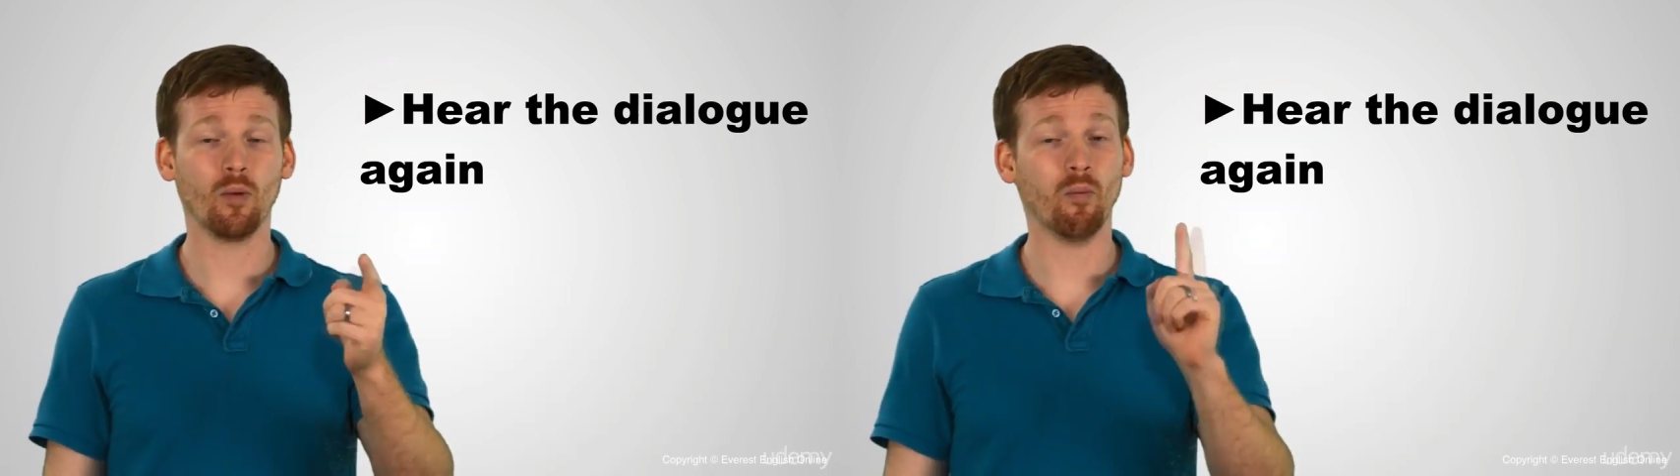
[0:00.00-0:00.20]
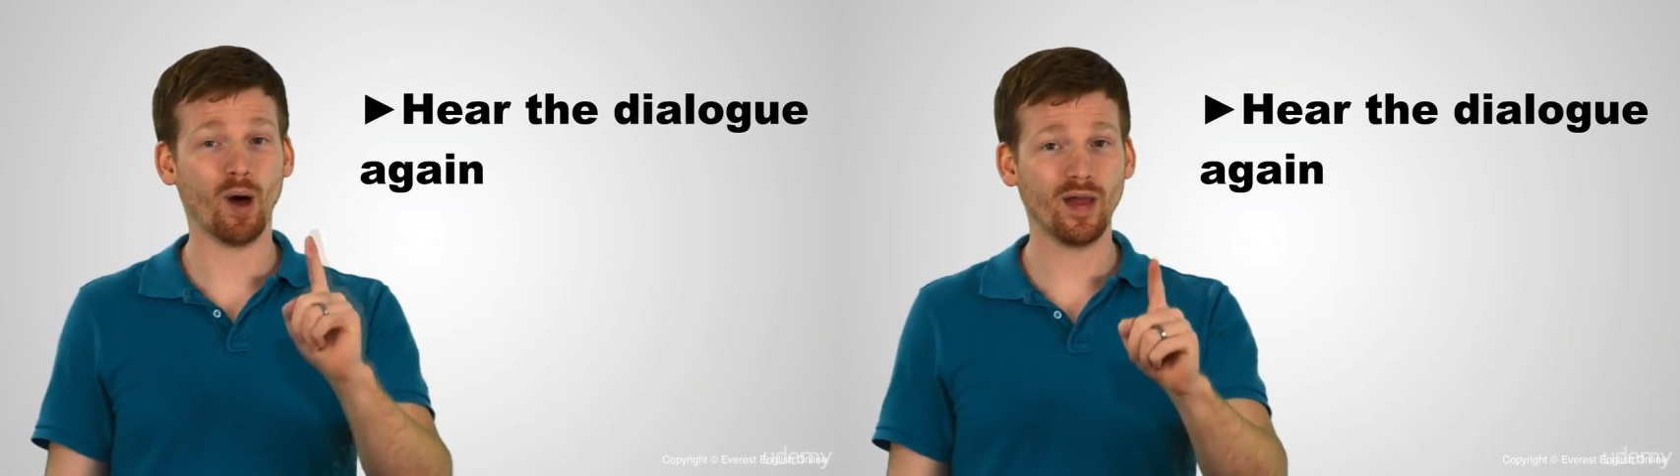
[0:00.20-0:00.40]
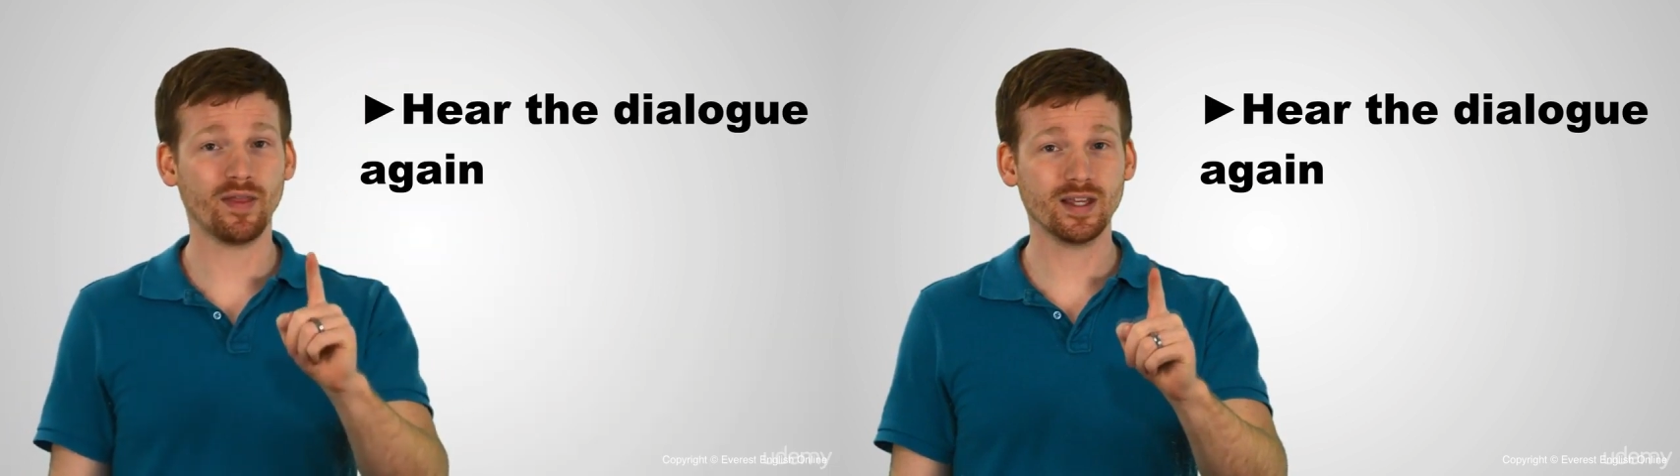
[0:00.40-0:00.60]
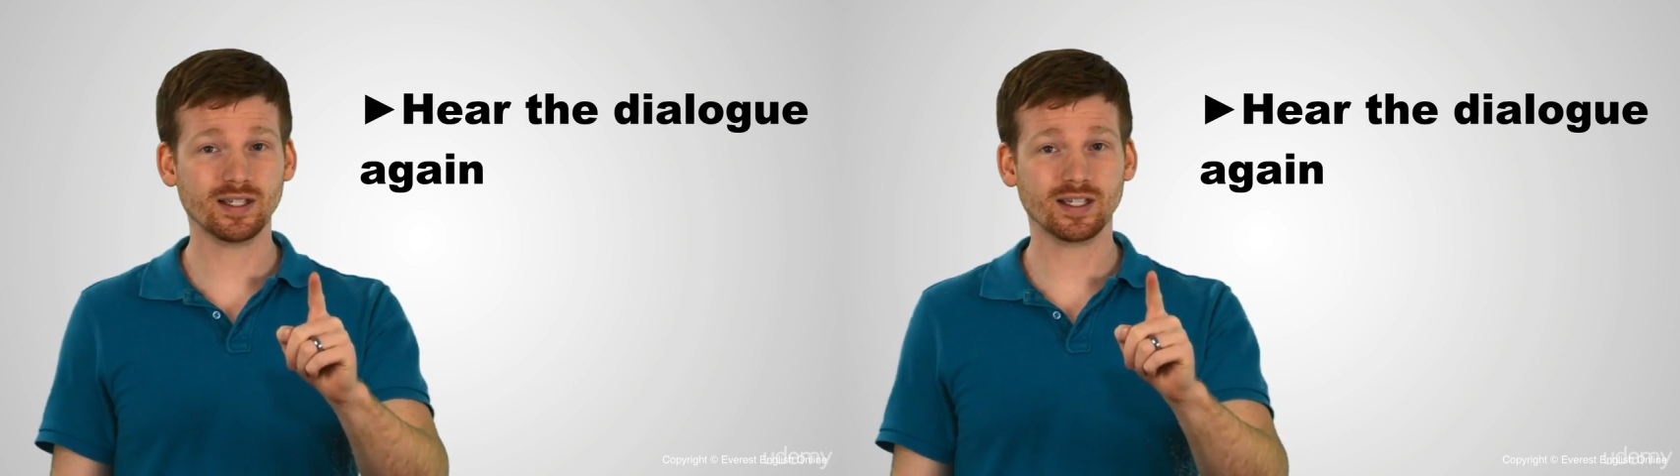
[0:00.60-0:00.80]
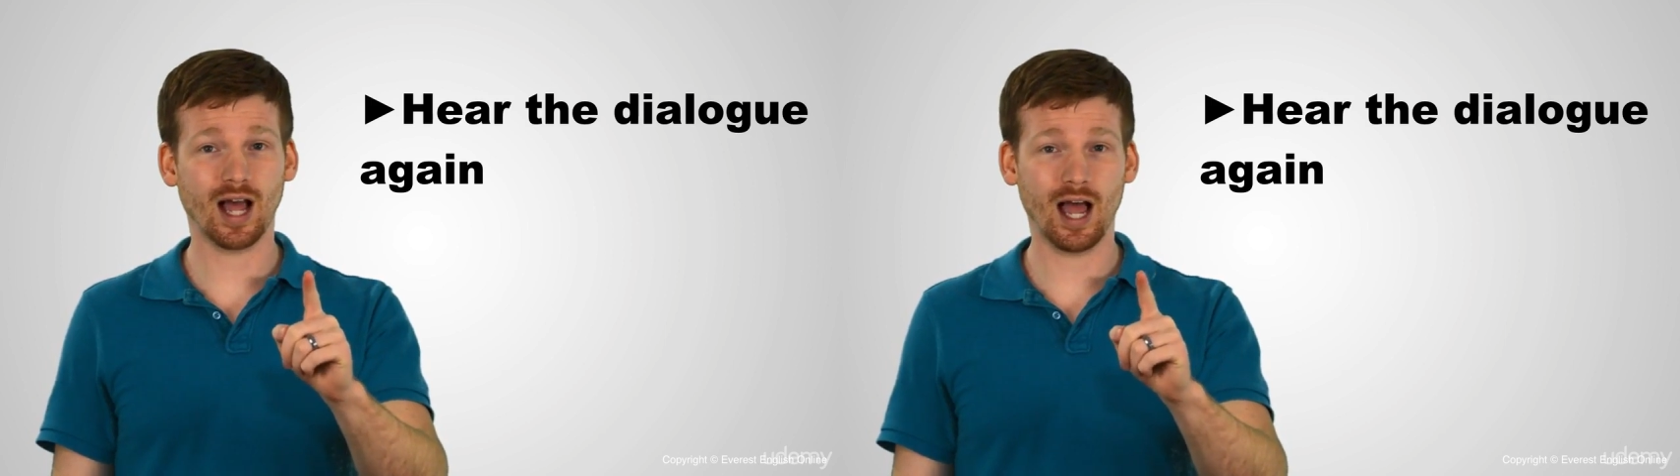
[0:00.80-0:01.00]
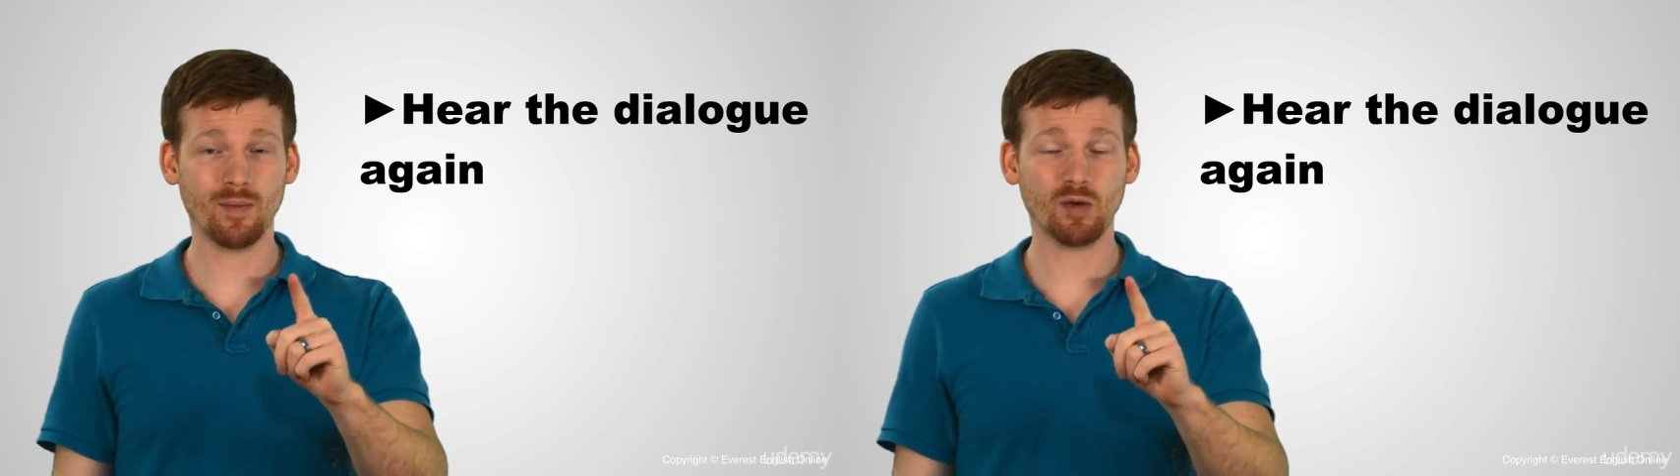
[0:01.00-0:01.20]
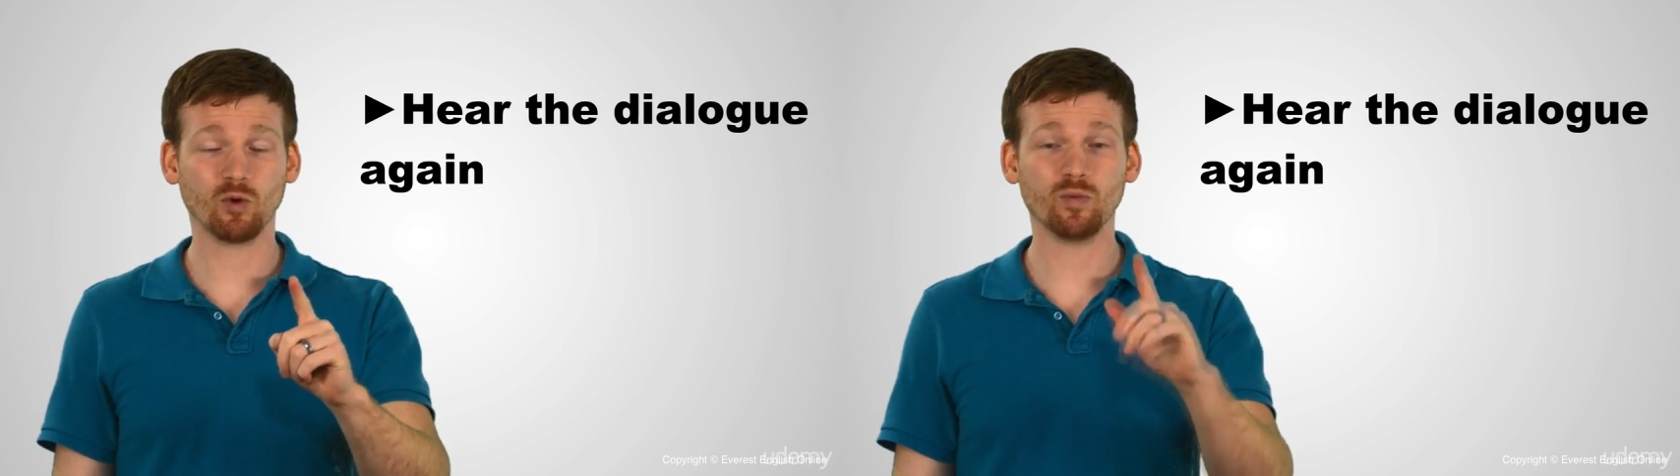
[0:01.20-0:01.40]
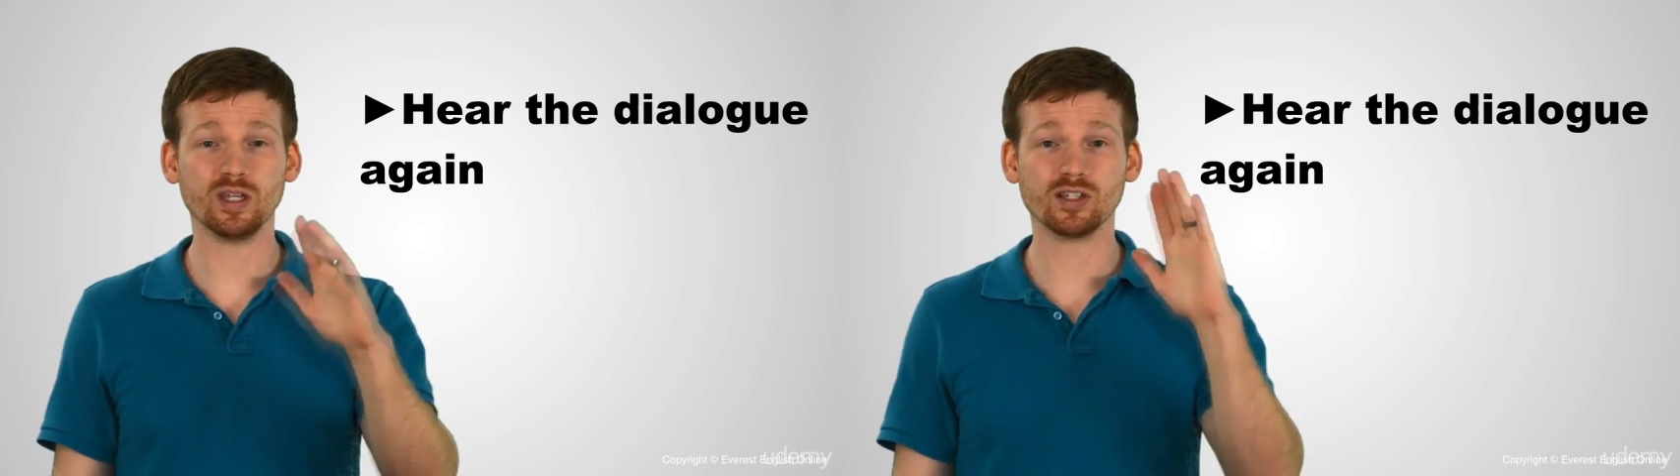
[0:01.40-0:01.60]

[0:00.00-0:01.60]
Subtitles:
but this time it will be